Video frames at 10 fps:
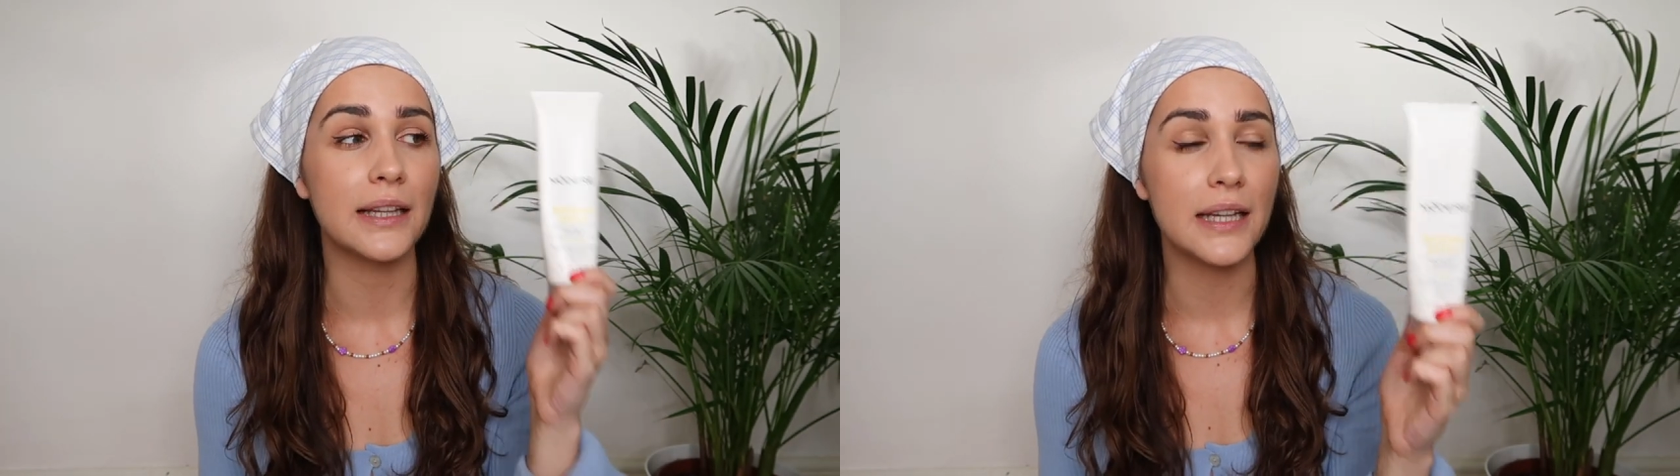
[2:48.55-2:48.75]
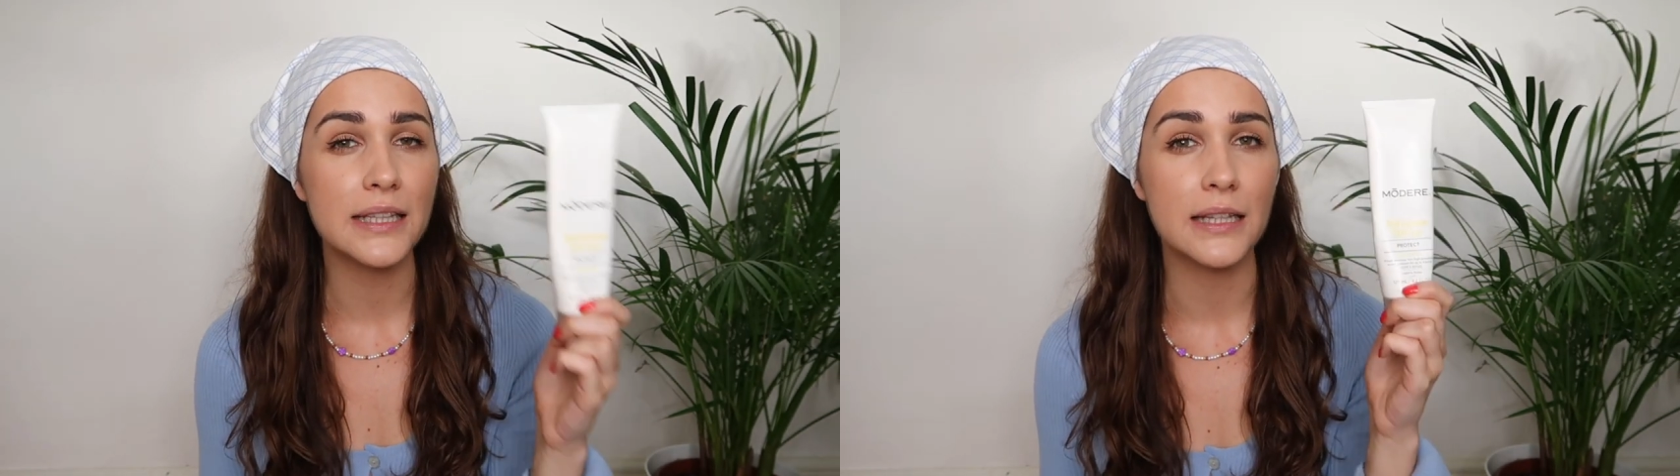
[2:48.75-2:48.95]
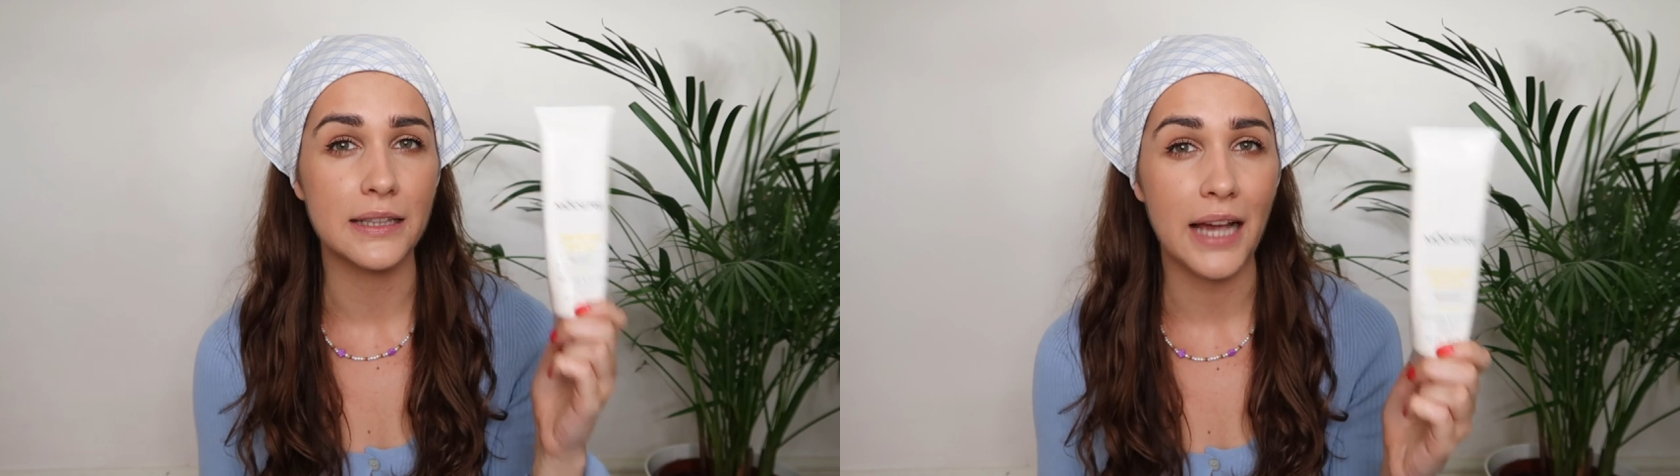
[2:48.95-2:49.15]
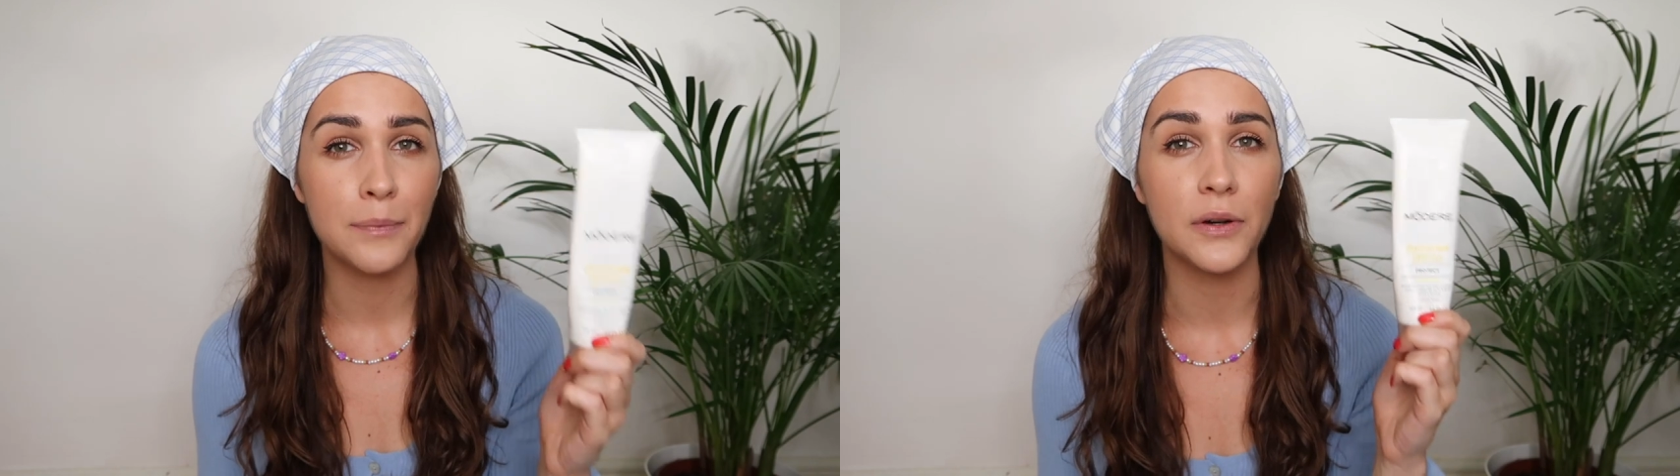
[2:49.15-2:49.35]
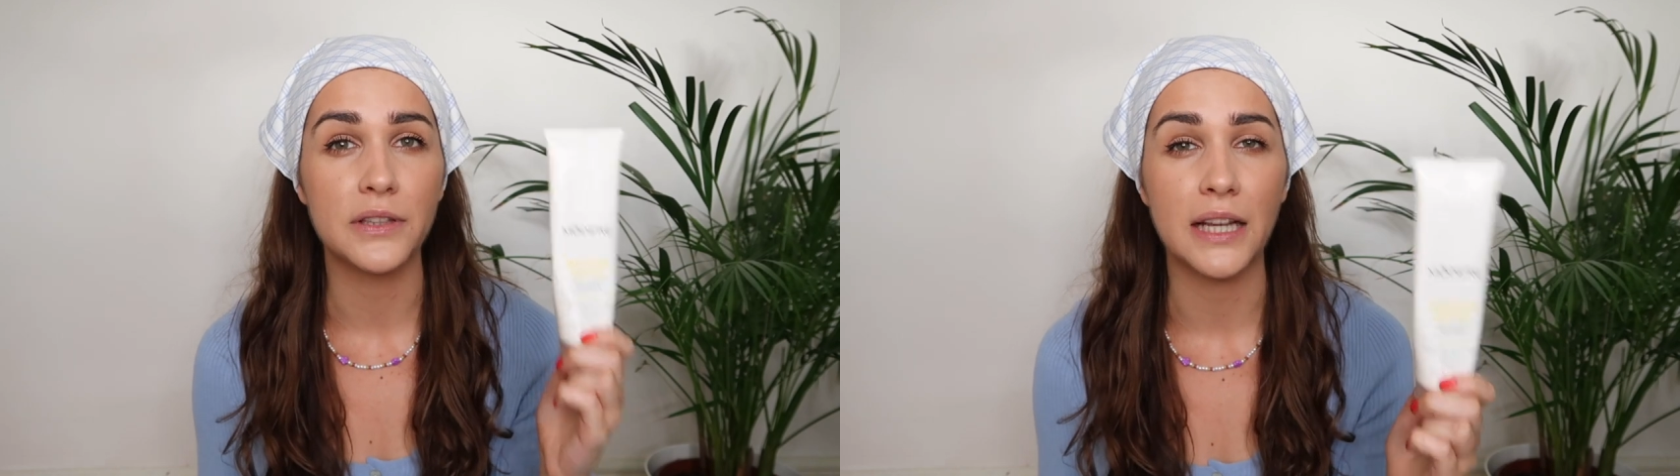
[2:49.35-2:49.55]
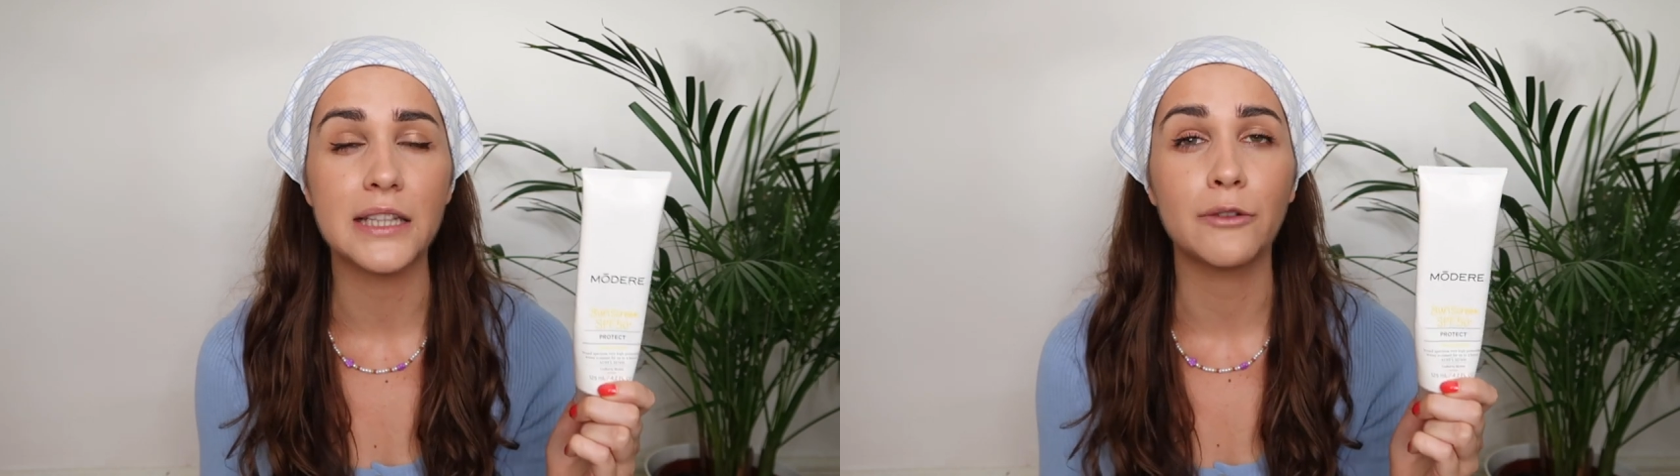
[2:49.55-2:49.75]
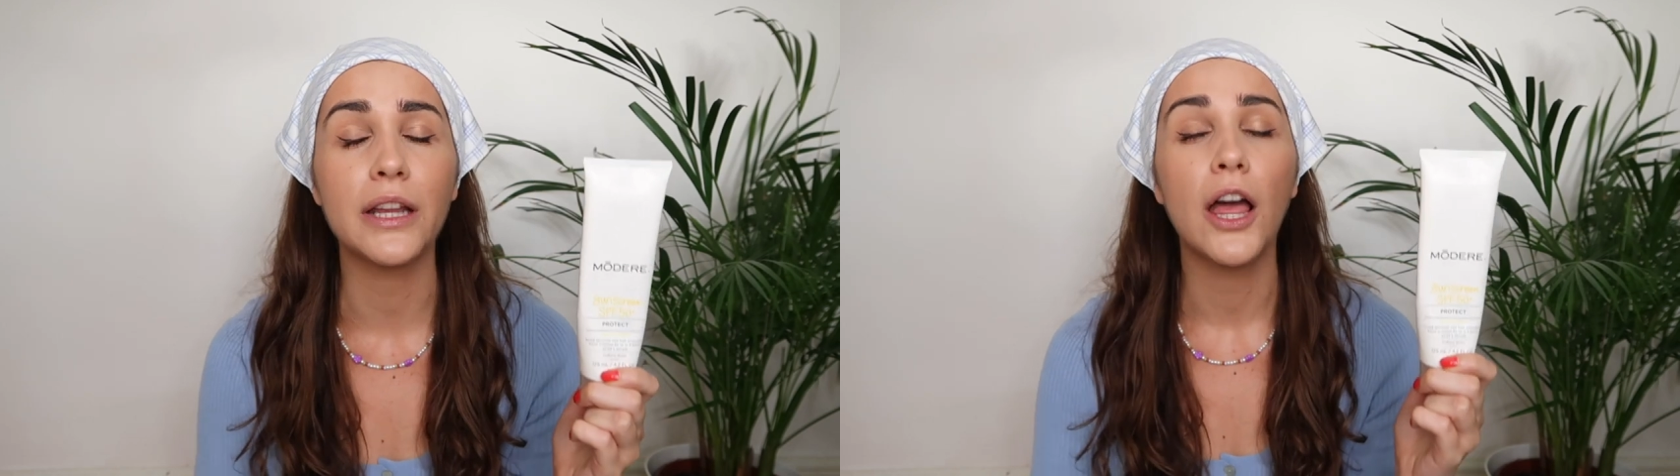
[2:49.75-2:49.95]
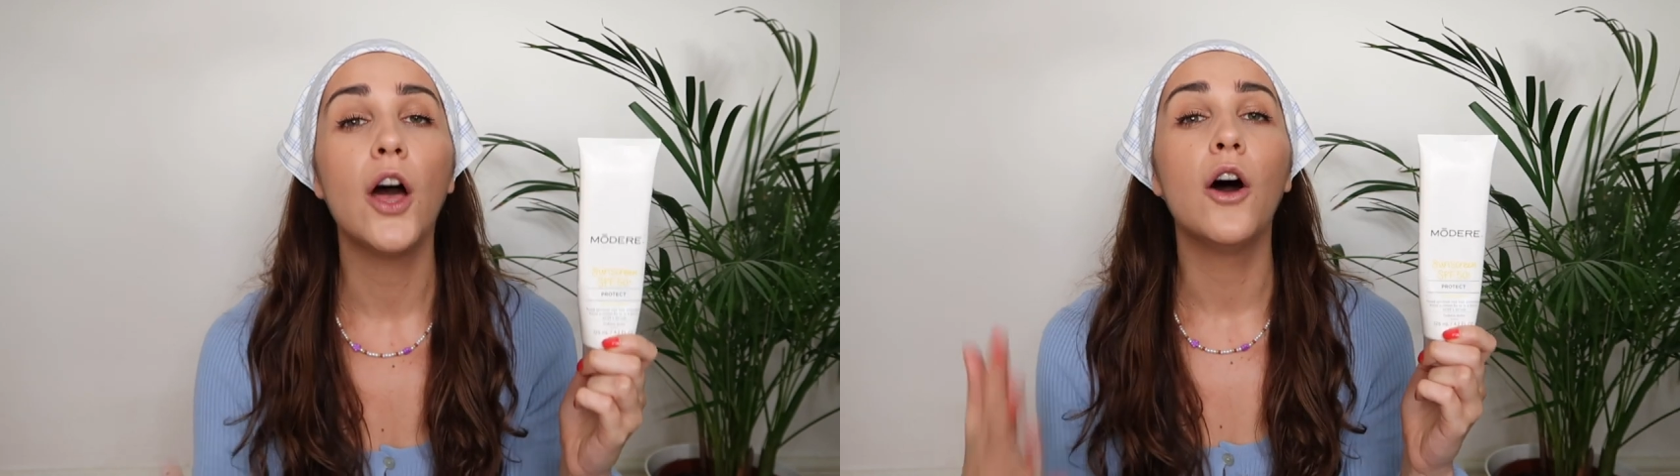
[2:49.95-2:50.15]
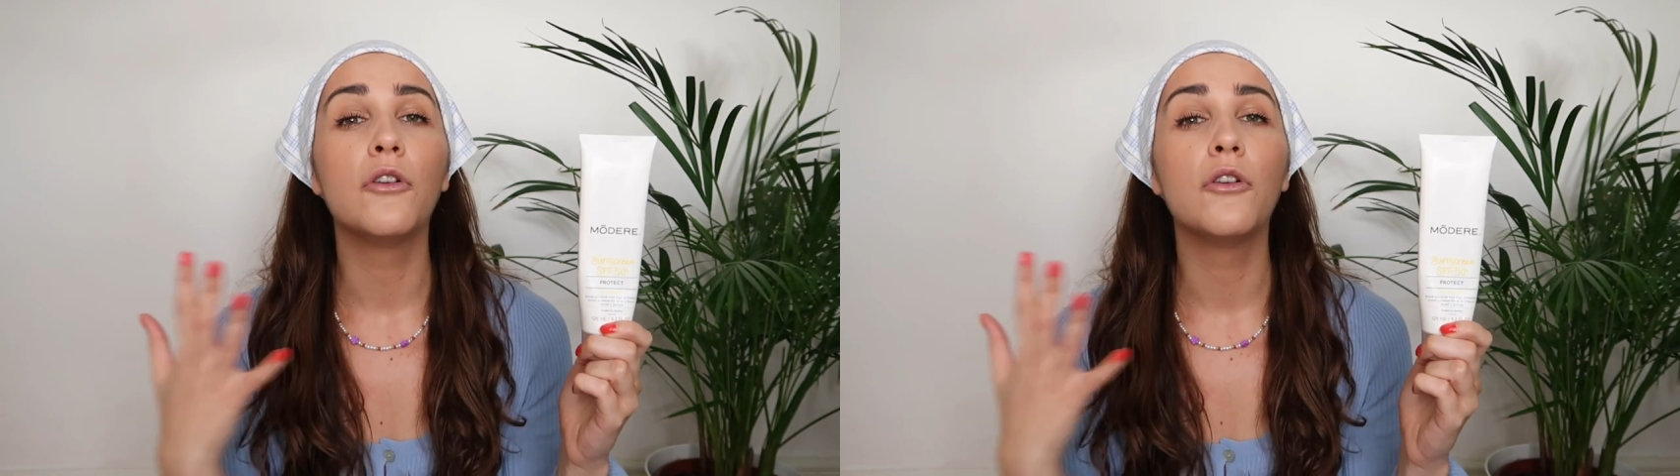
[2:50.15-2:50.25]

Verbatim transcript: this type of sunscreen